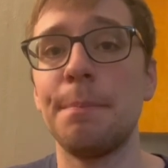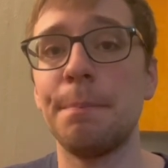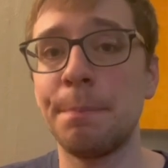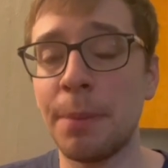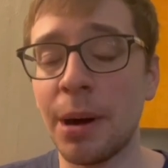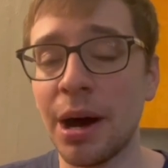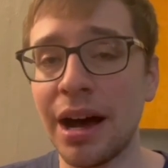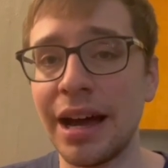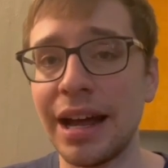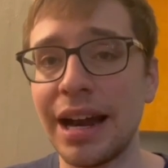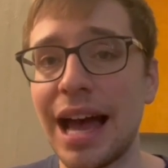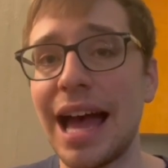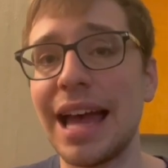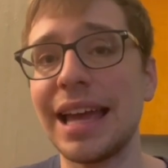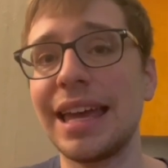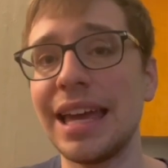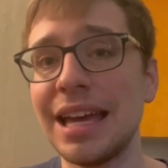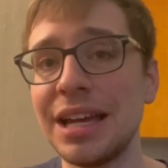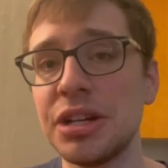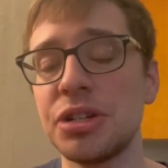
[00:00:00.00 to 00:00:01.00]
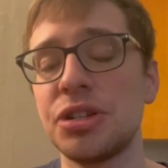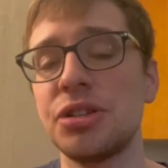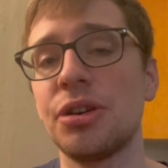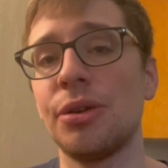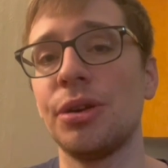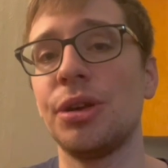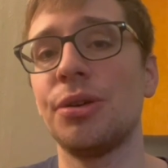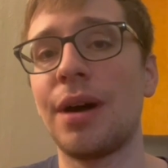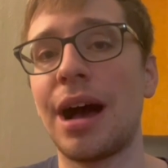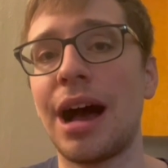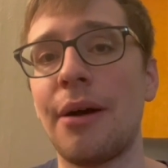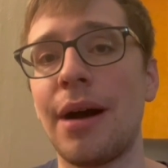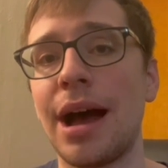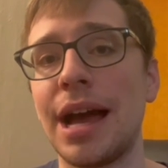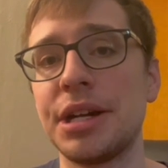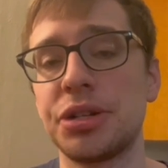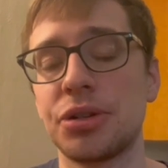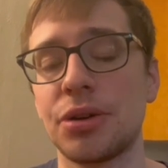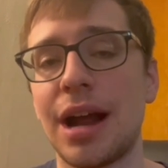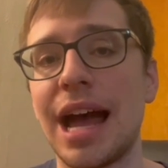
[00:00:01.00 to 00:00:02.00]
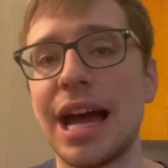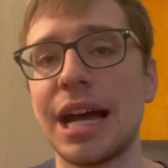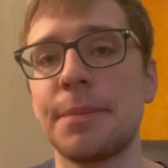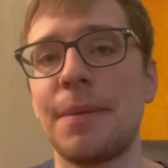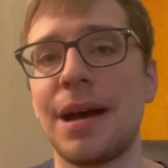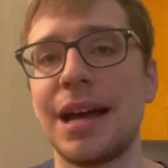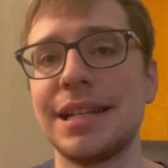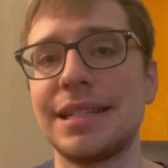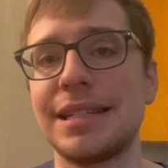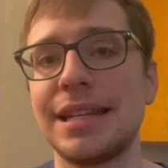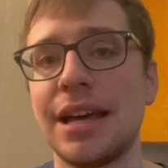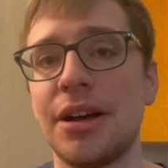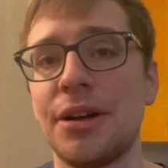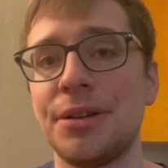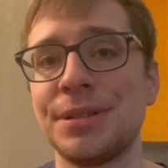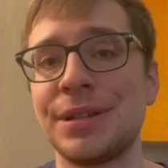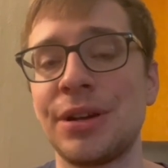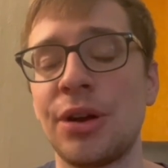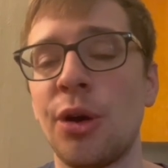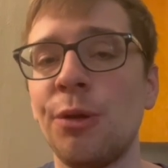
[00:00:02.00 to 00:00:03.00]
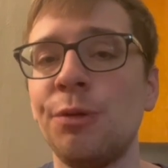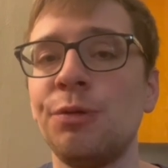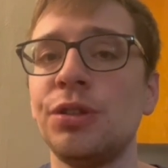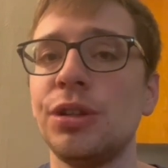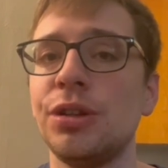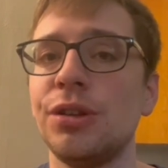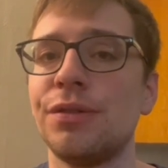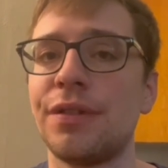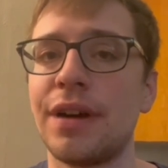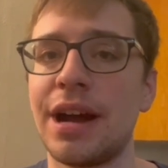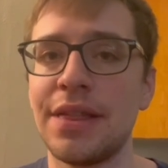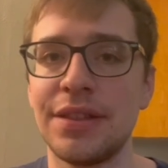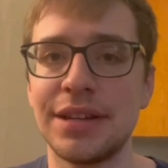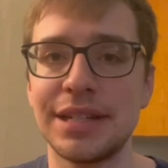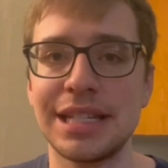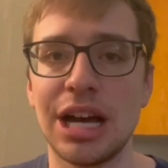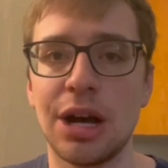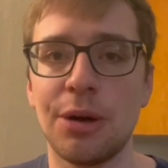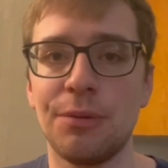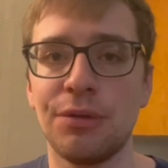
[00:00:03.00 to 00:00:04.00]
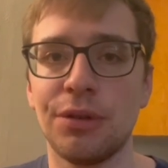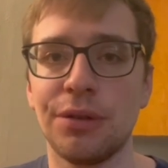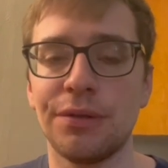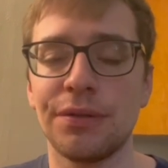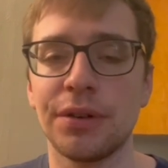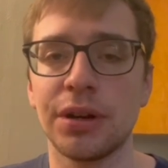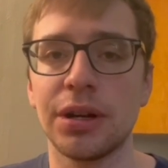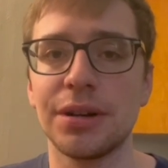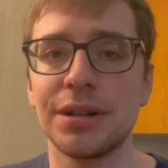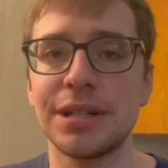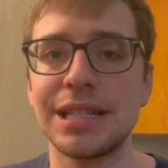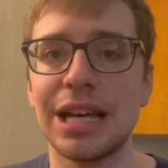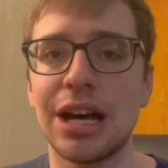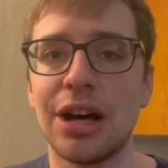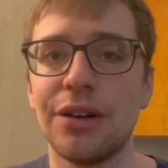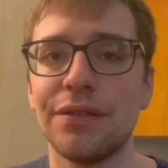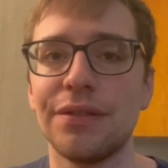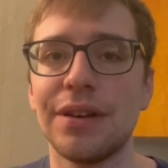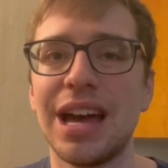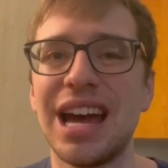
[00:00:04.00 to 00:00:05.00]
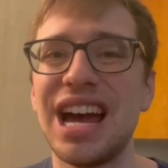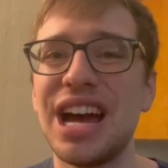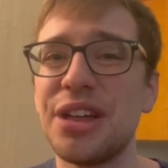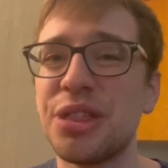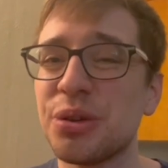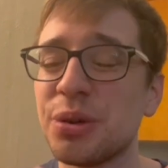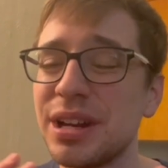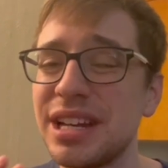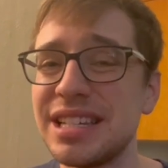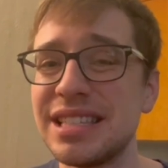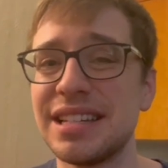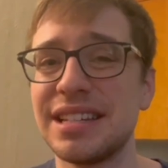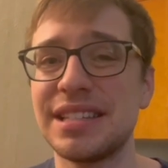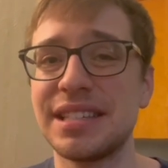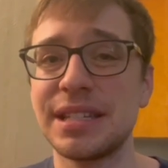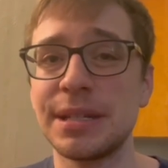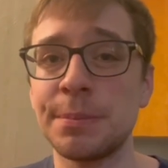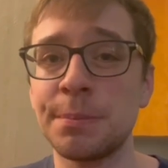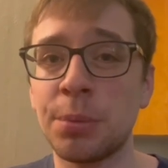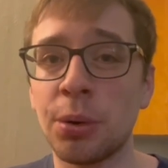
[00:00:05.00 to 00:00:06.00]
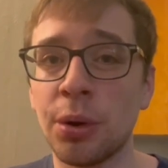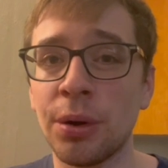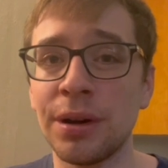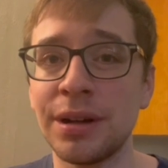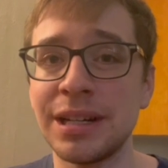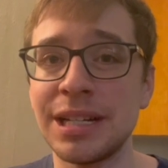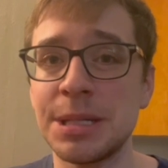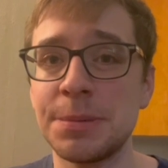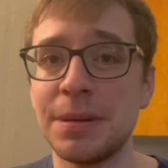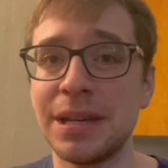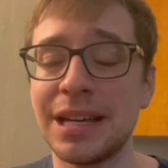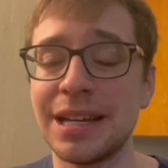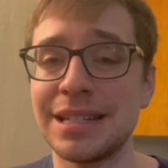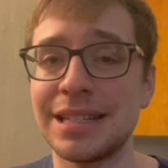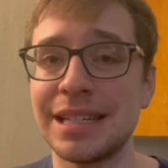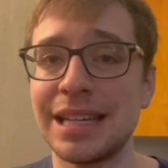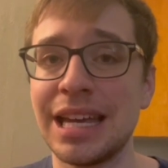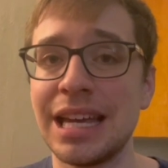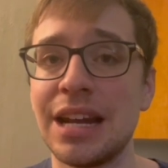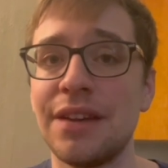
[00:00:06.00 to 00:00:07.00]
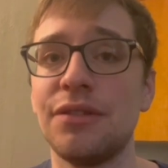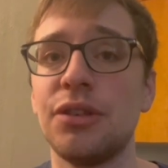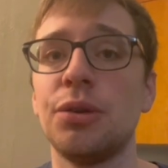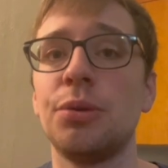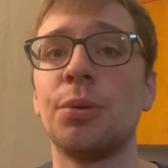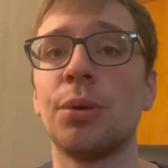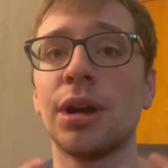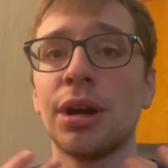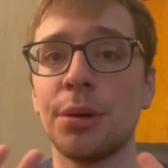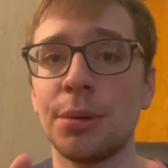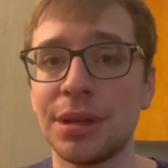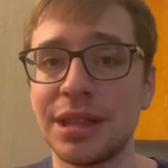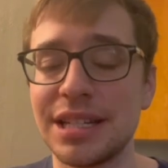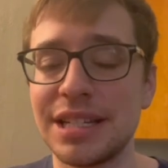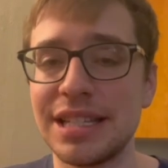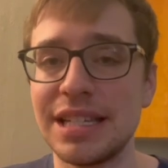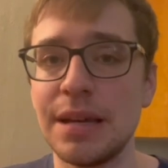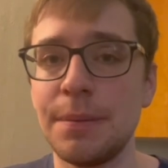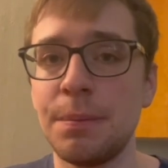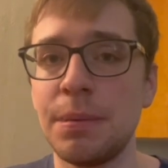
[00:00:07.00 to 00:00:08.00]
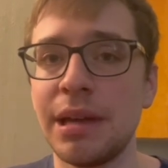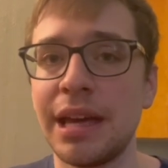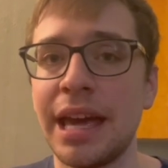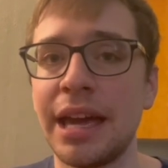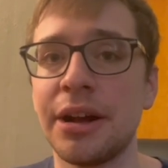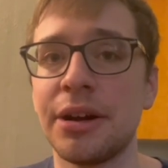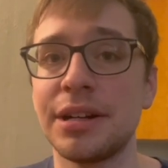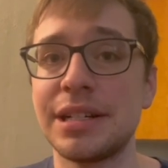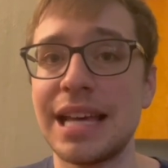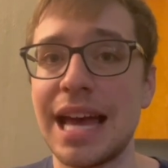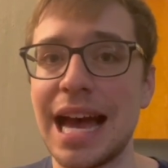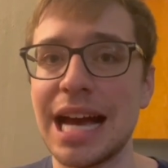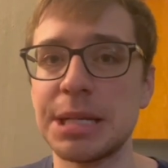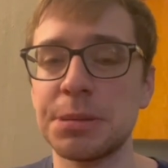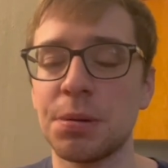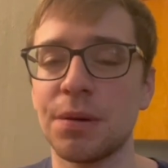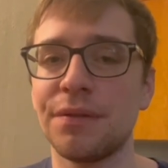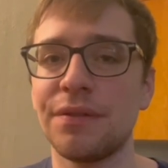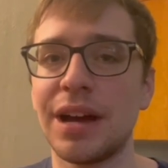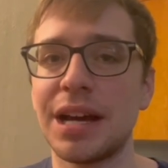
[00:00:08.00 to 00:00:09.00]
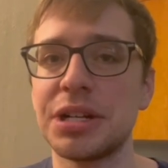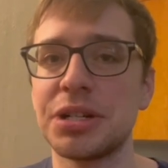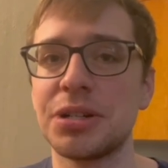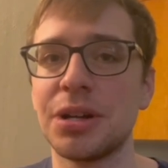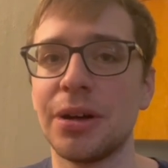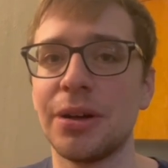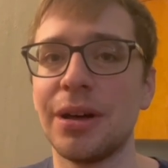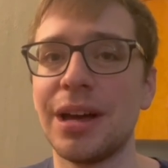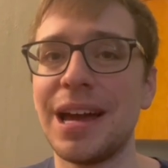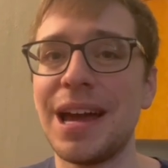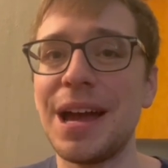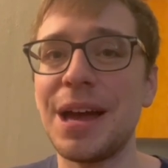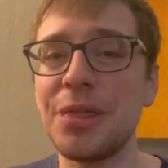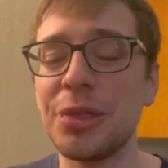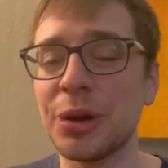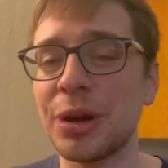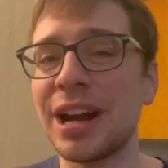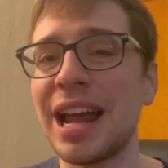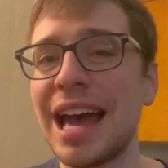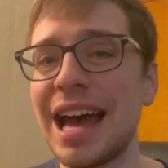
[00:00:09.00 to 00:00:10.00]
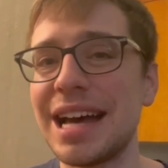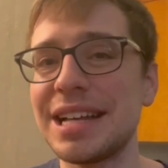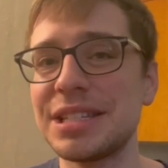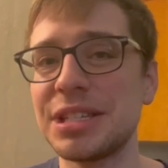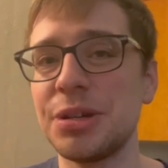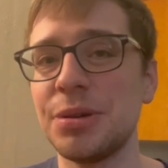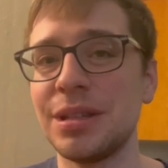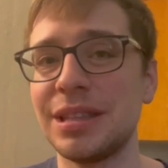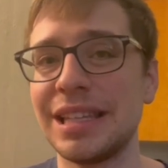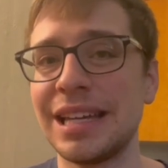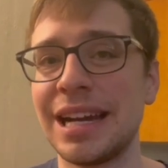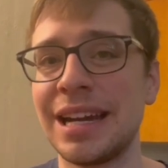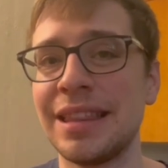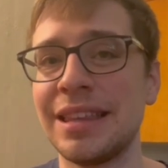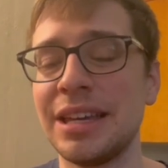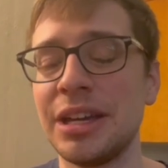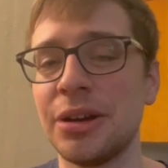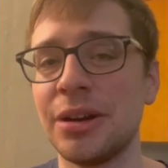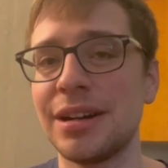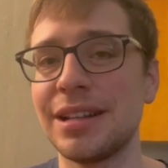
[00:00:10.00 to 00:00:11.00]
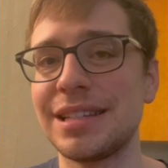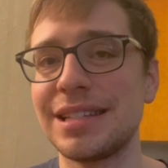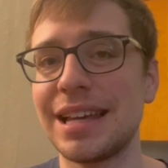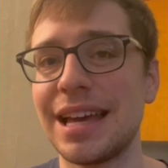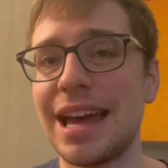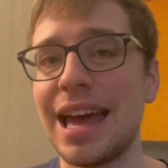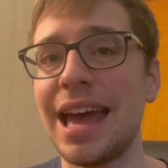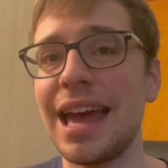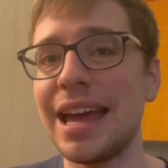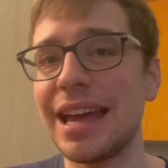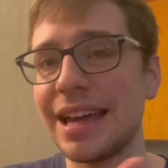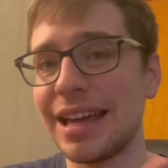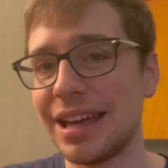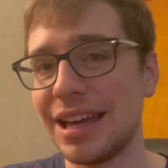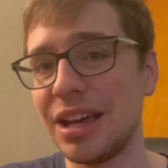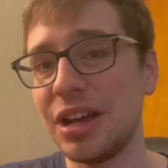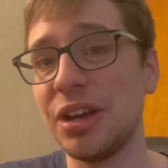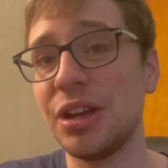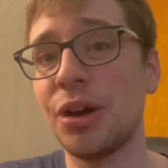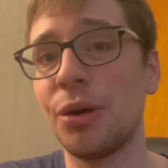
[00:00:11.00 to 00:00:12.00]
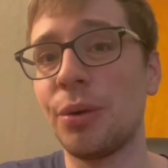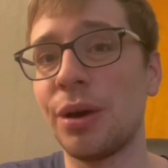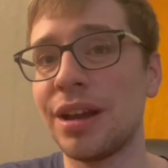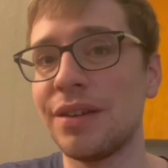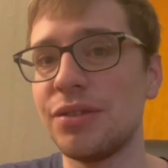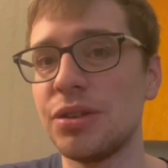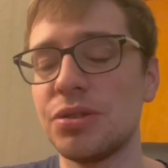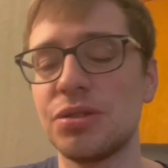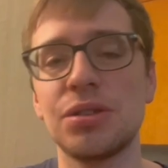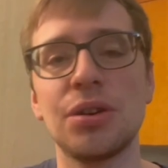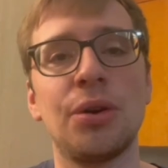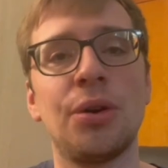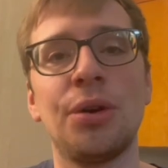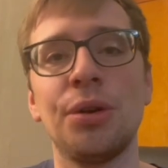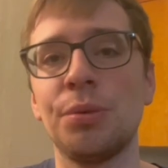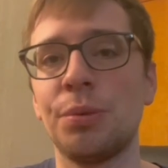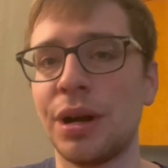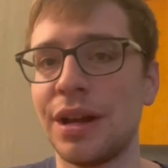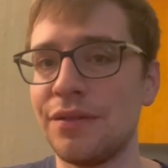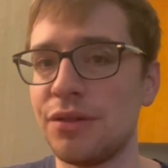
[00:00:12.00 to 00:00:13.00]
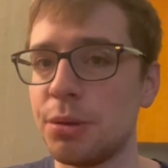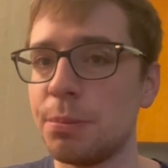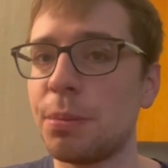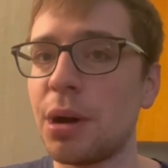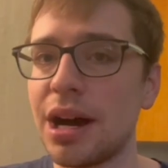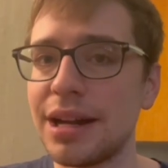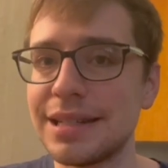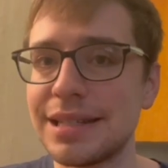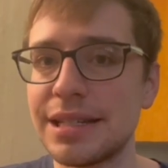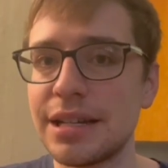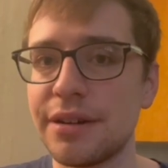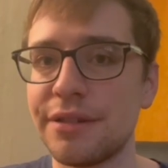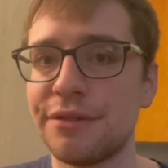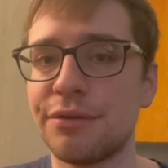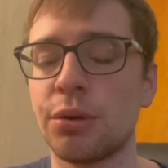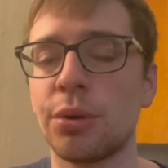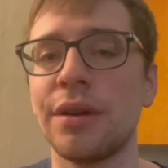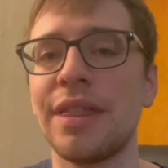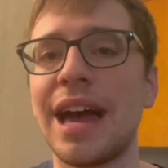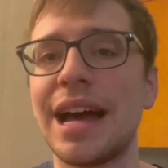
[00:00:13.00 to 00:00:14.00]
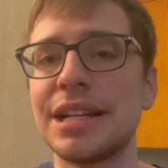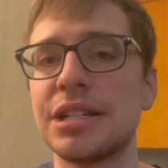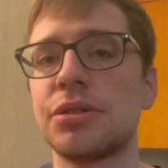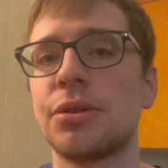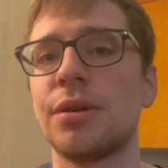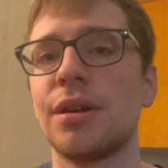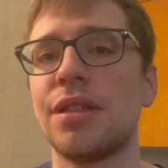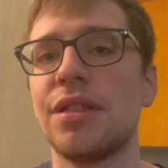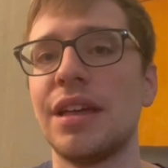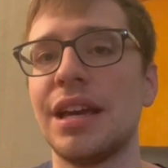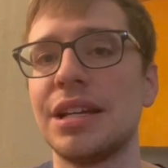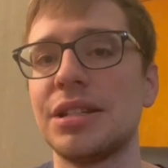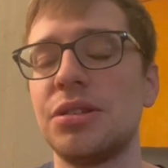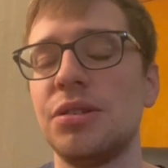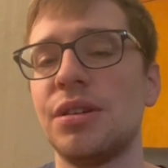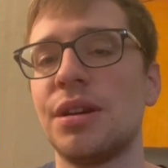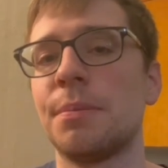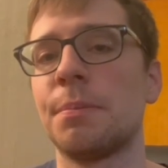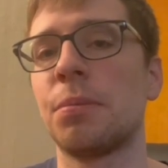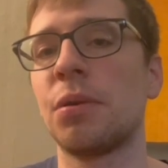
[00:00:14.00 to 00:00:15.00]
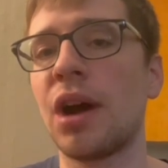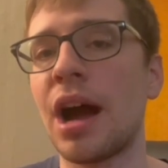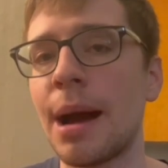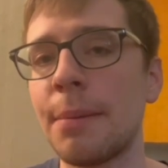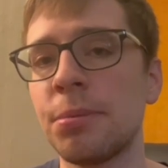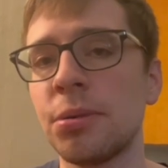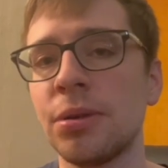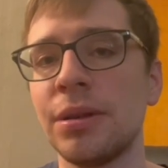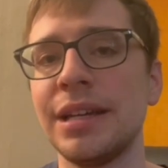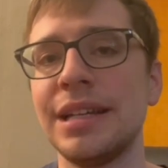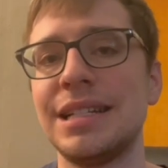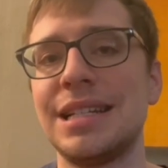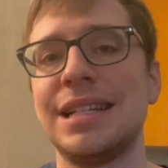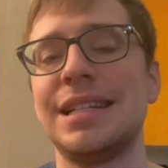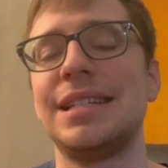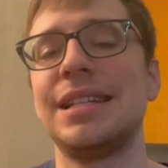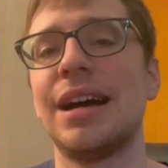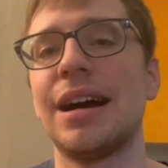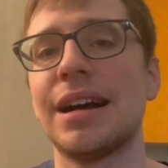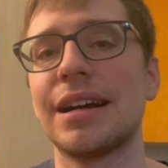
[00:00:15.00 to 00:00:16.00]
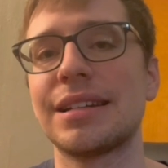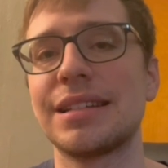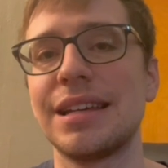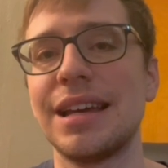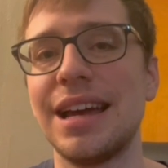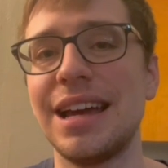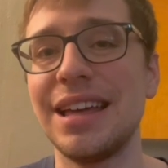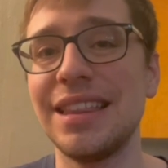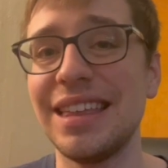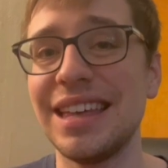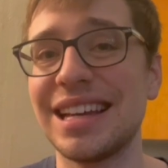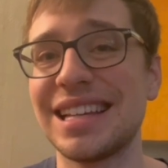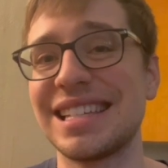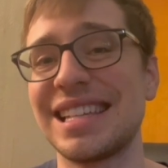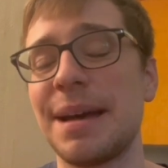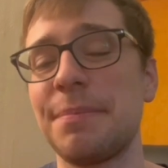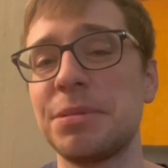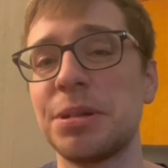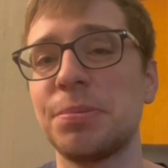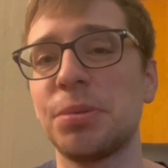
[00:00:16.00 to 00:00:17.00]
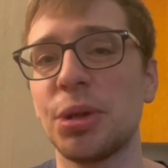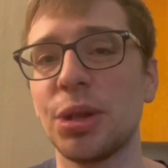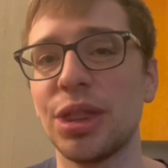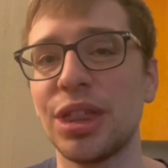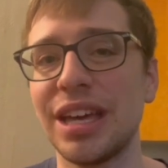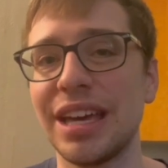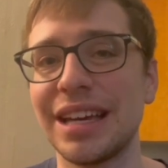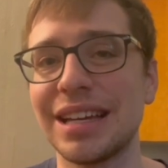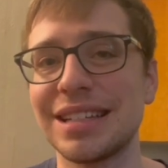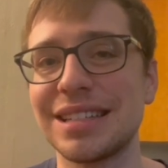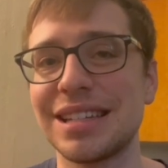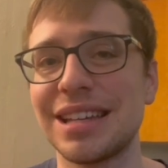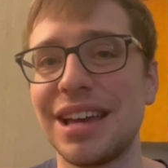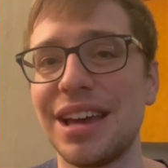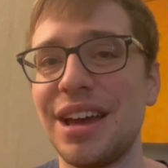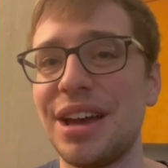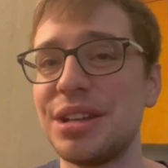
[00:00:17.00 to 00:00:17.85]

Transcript: But I can show you how I track my sales, and hopefully you find this helpful for yourself. The reason this is important is because, again, if you work with a CPA or a tax professional, they're going to ask you at the end of the year to say, hey, what have you sold? What have you bought stuff for? That sort of thing, so you can properly deduct the acceptable things.